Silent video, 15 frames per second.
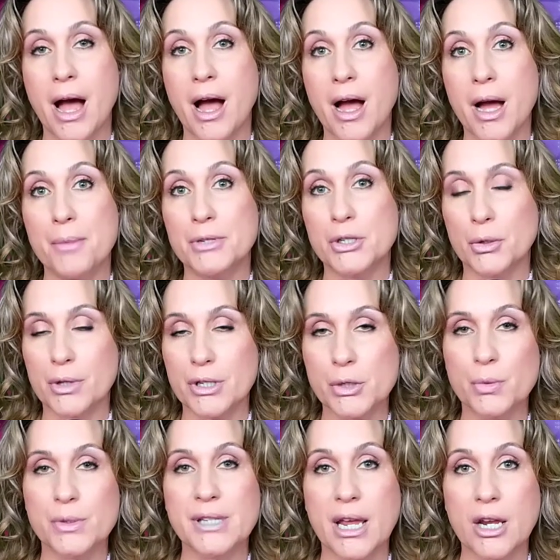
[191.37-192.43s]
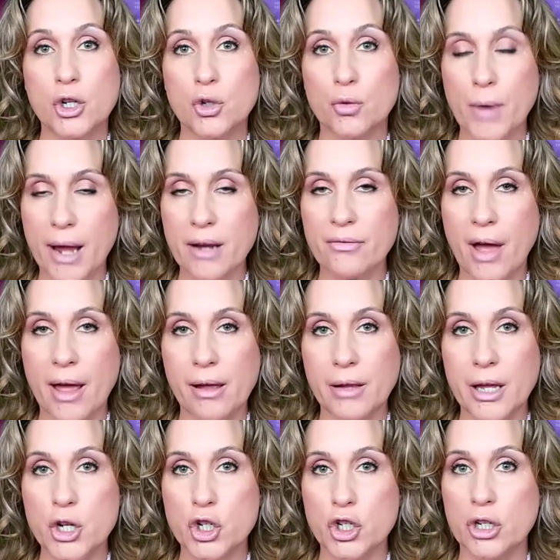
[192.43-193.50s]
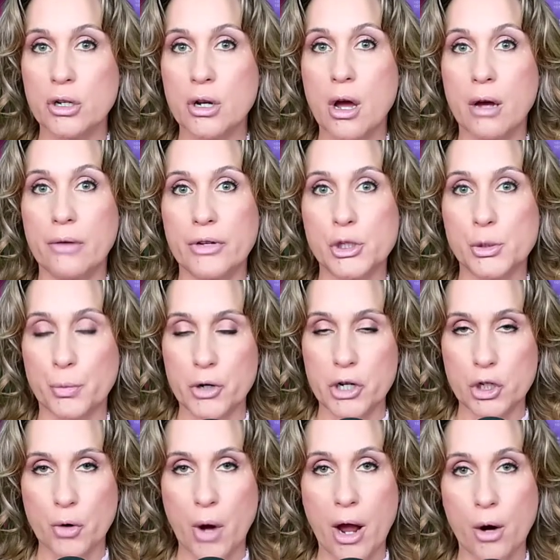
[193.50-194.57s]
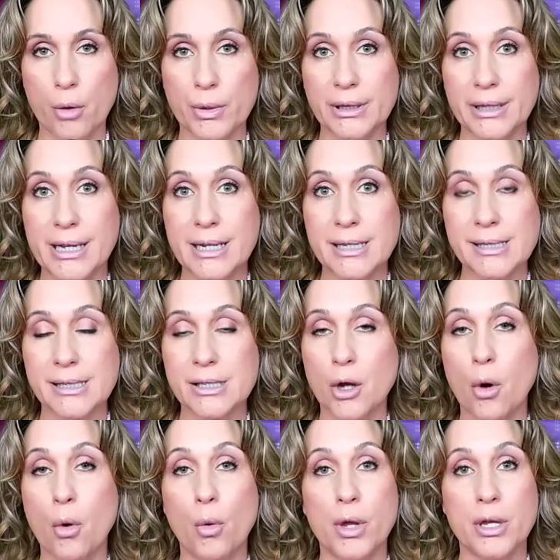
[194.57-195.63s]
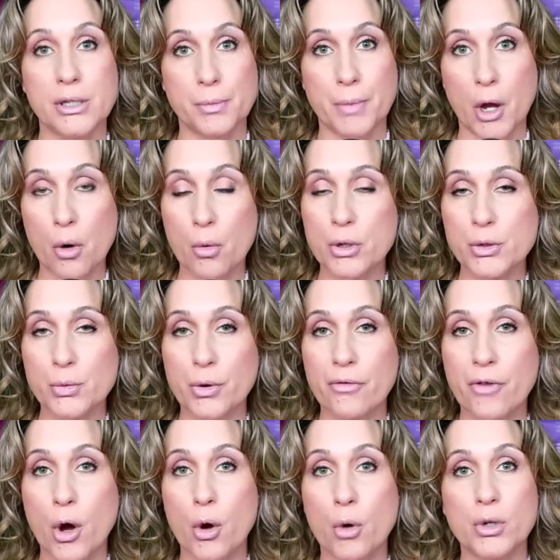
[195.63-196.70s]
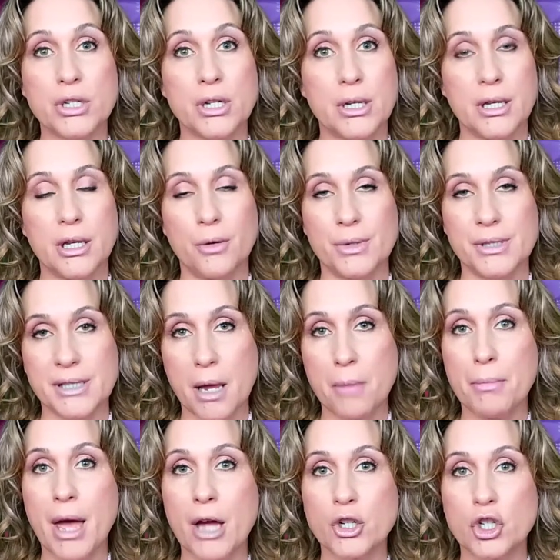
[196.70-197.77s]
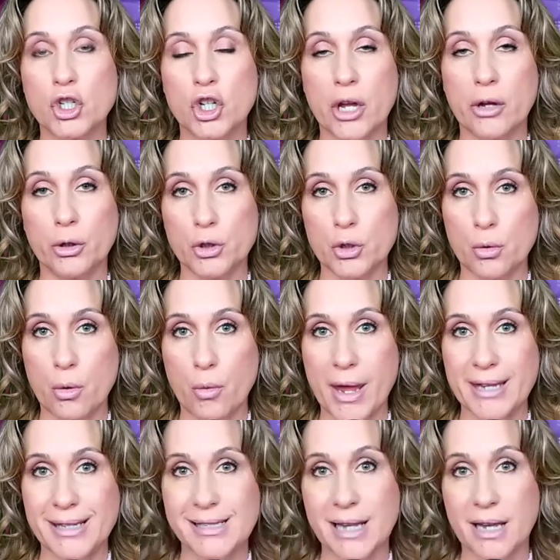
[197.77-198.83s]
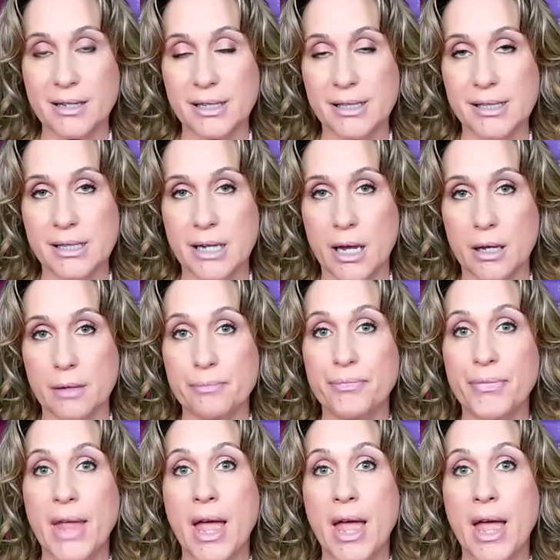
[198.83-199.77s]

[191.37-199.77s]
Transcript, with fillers: Um, so this was a direct violation of his pretrial release. So his bail was revoked. He was sent back to jail to await sentencing.